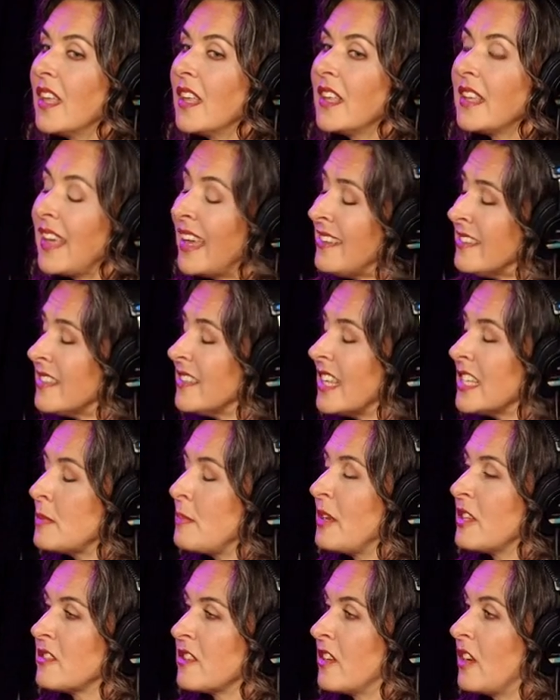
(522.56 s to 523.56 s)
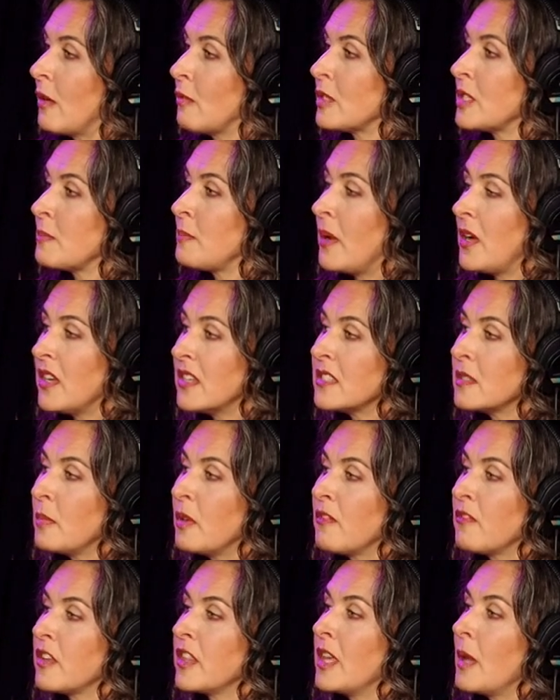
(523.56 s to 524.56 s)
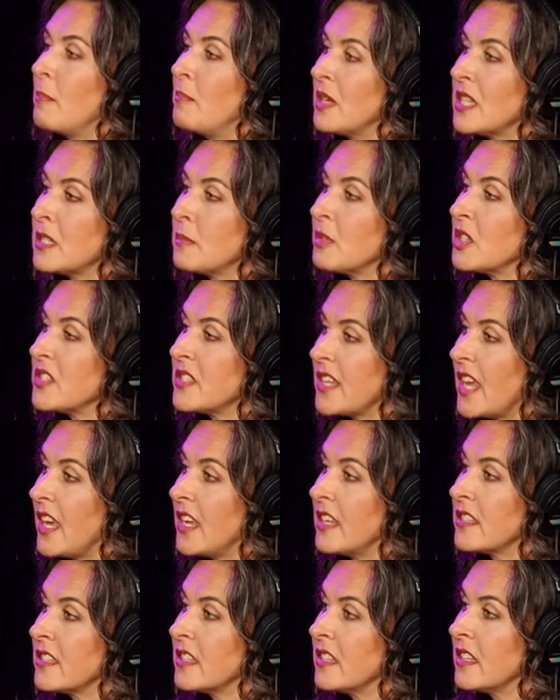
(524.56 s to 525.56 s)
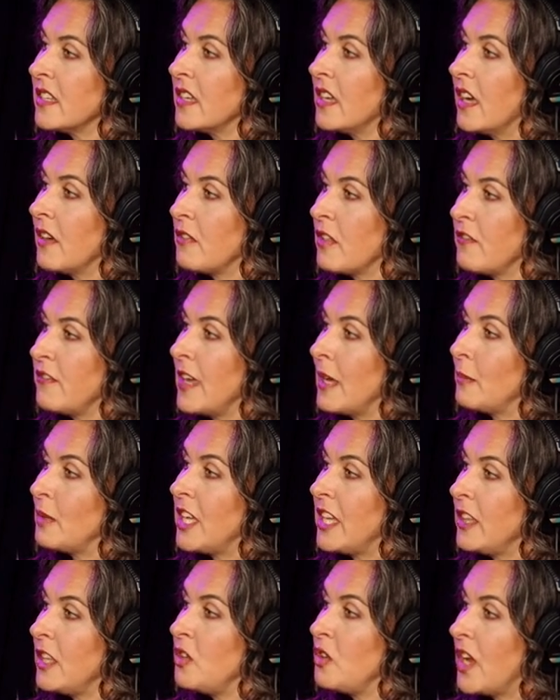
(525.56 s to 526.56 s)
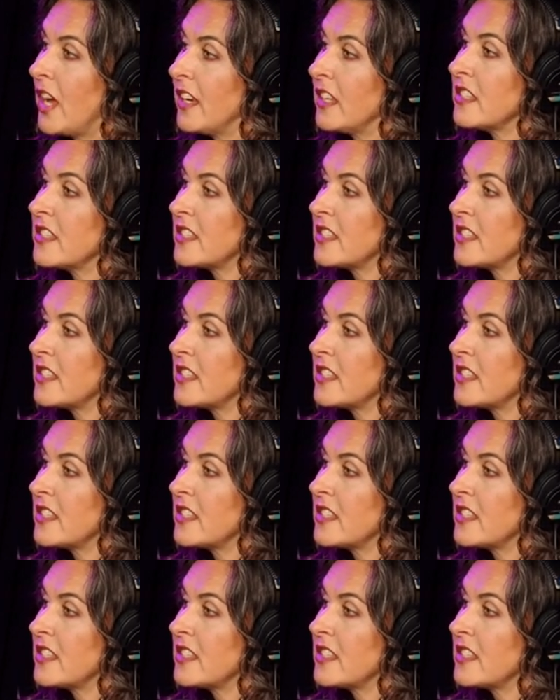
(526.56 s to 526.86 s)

Gays and lesbians are not responsible for the abysmal state of the family in the United